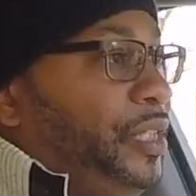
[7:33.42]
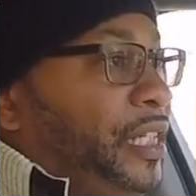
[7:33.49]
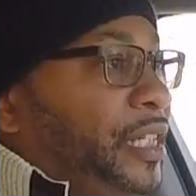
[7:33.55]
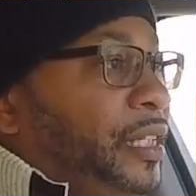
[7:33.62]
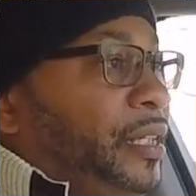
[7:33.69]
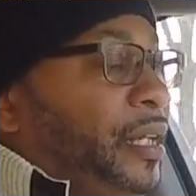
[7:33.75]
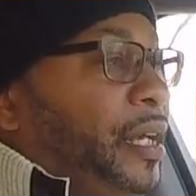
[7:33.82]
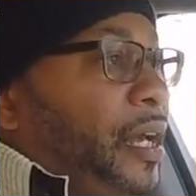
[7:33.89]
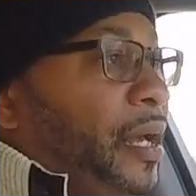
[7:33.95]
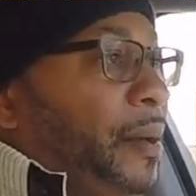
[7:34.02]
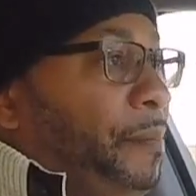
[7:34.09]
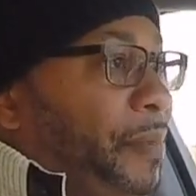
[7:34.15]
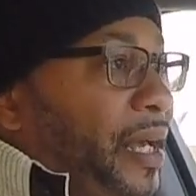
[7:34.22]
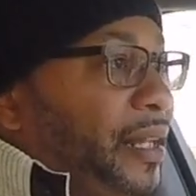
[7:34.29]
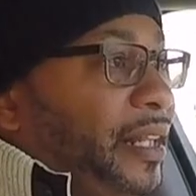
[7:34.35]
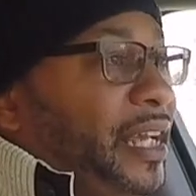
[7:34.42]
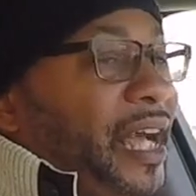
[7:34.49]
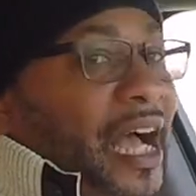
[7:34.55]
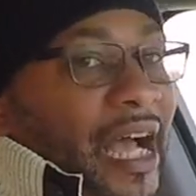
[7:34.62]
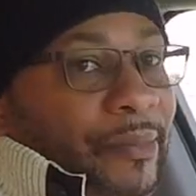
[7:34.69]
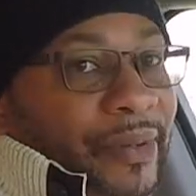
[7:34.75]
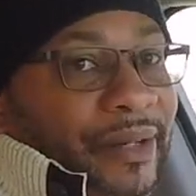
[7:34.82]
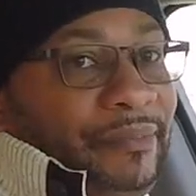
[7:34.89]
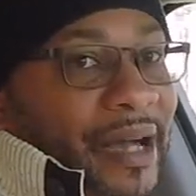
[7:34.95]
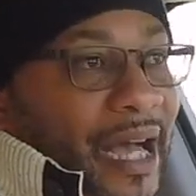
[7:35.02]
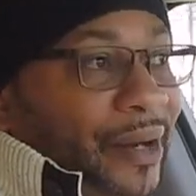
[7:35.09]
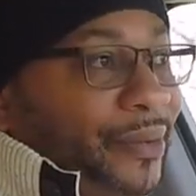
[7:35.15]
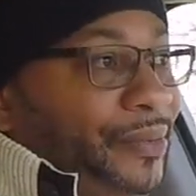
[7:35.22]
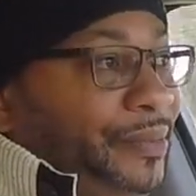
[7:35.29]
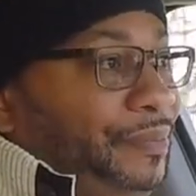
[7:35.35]
the Bentley hybrid
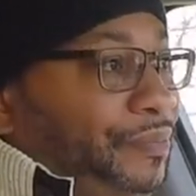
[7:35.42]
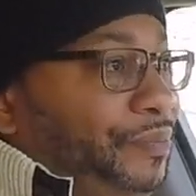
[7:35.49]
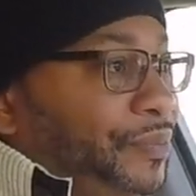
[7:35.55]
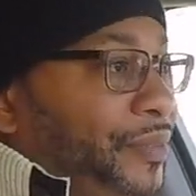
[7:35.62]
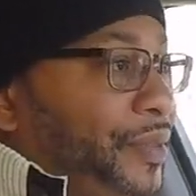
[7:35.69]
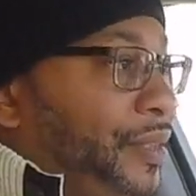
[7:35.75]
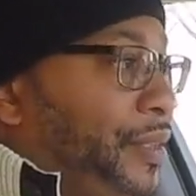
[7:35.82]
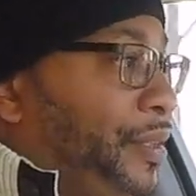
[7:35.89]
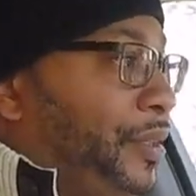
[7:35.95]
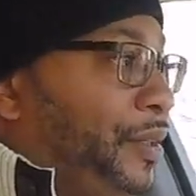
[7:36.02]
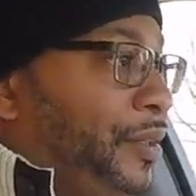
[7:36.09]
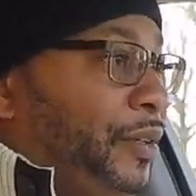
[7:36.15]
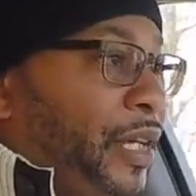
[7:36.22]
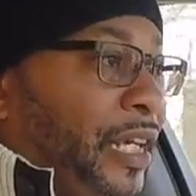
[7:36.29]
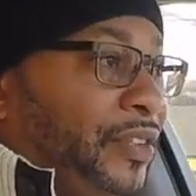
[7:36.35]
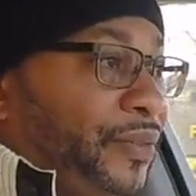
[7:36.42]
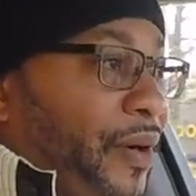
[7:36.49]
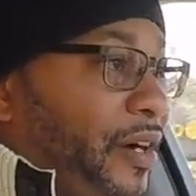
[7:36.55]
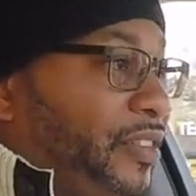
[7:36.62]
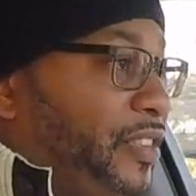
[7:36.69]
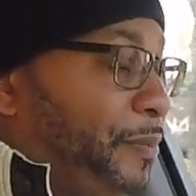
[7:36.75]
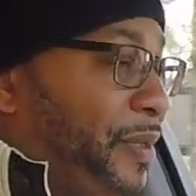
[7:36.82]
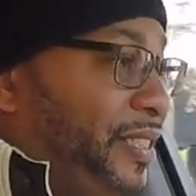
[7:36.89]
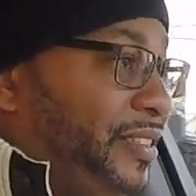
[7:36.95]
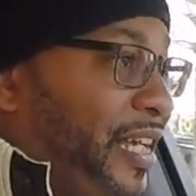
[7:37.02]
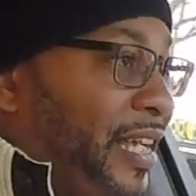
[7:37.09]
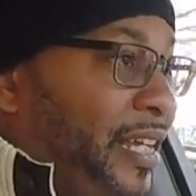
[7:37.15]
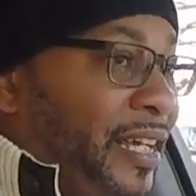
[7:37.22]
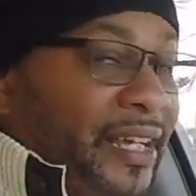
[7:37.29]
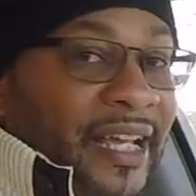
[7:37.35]
model, as far as the
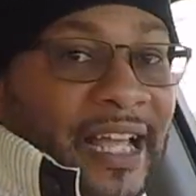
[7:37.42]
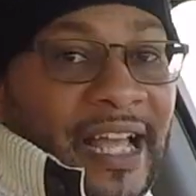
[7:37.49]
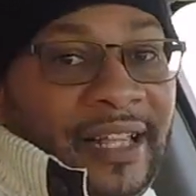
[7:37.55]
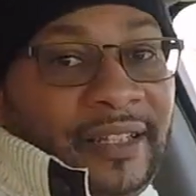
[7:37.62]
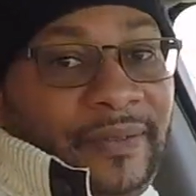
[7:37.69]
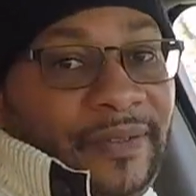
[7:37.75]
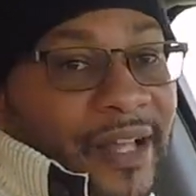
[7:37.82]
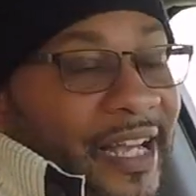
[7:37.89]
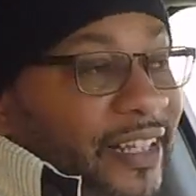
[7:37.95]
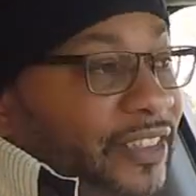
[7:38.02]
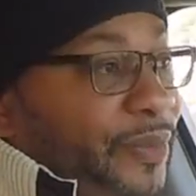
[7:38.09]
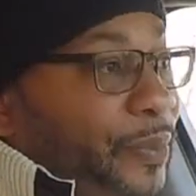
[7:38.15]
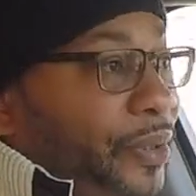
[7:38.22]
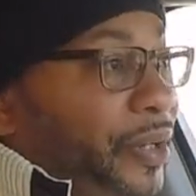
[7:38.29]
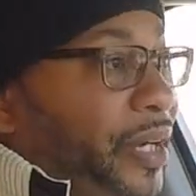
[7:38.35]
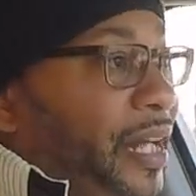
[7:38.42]
Bentayga and the Flying Spur